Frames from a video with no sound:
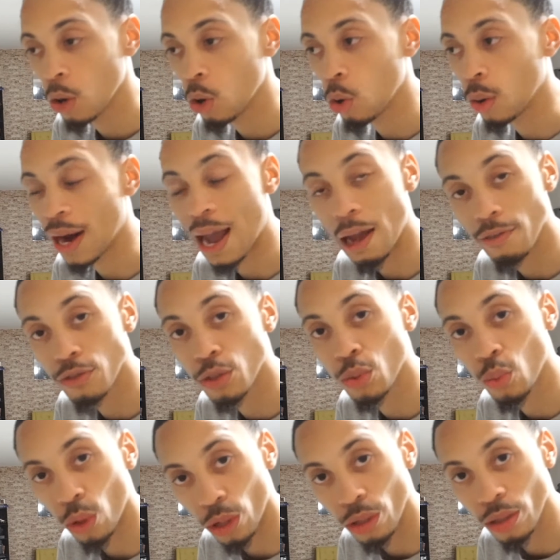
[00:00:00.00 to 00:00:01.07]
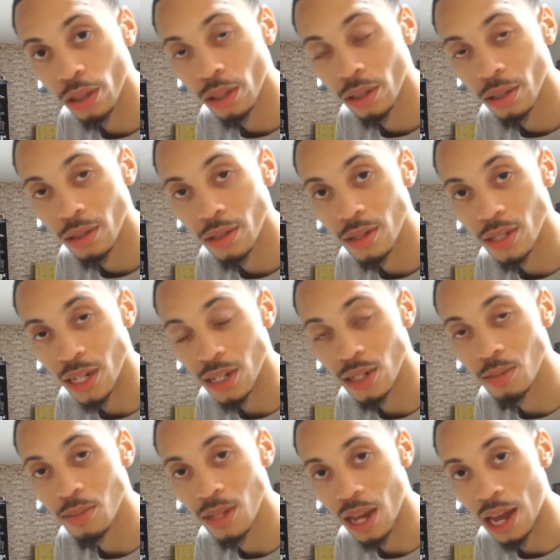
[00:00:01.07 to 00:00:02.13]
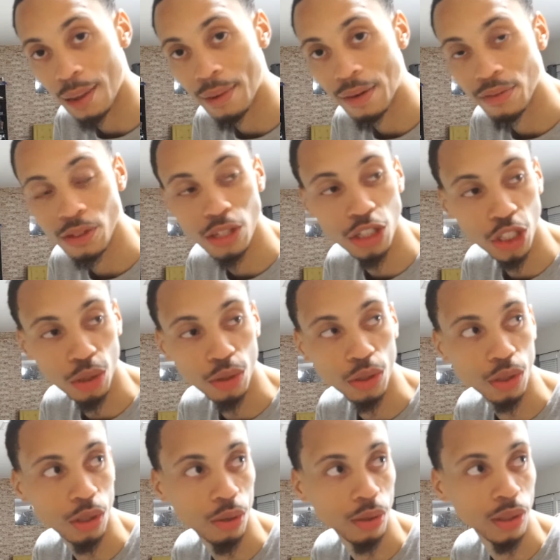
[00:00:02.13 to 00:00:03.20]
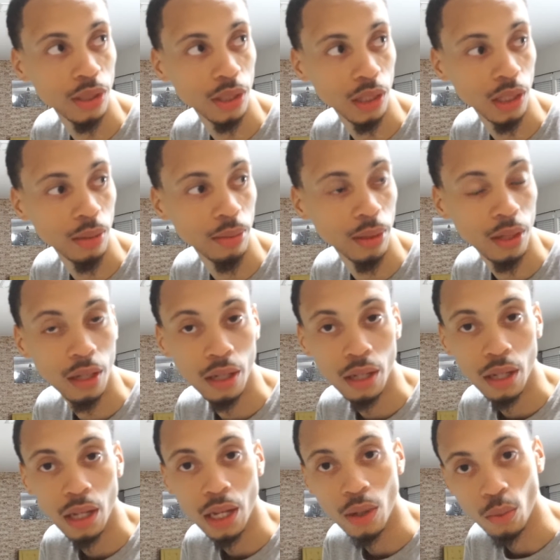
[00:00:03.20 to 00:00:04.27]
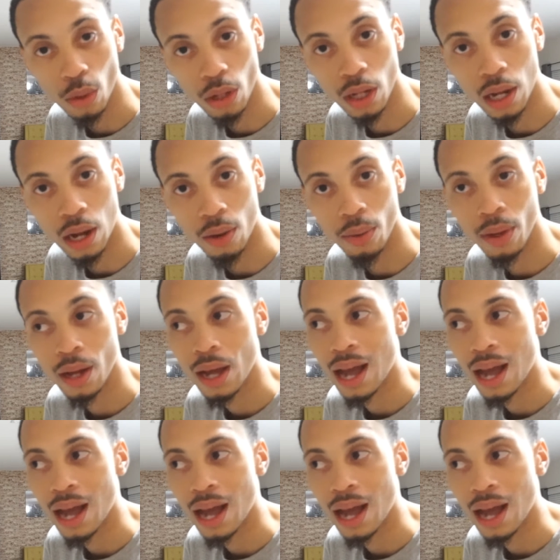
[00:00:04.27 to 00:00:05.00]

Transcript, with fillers: or after work, set some time after the children go to sleep, and work out.